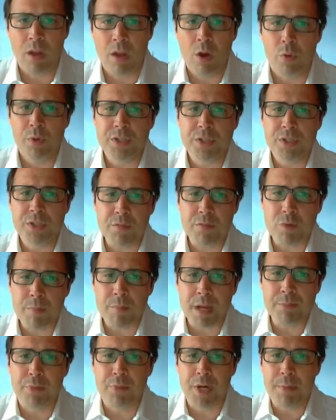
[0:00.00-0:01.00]
Reserves
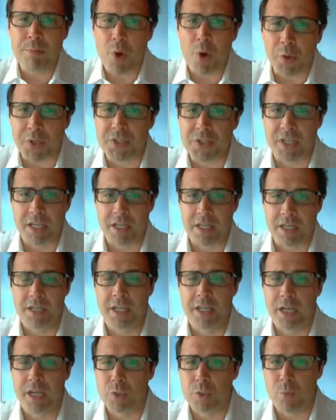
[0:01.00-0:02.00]
remain pretty modest in
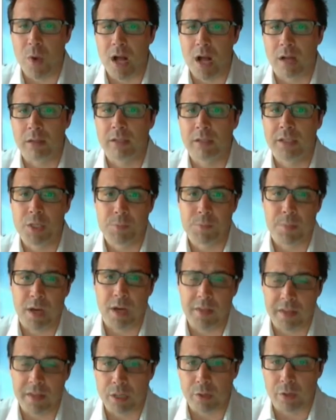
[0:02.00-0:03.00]
India as well,
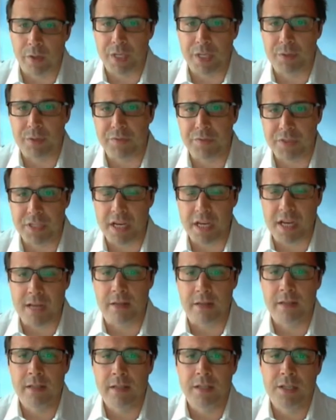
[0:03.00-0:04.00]
despite the increase we've
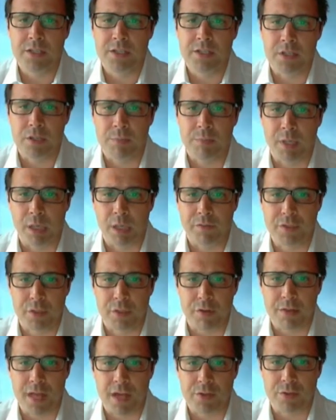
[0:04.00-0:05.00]
seen since the middle of
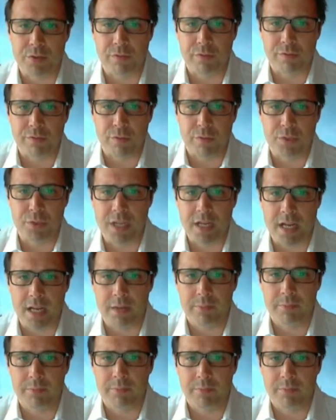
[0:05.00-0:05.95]
2014.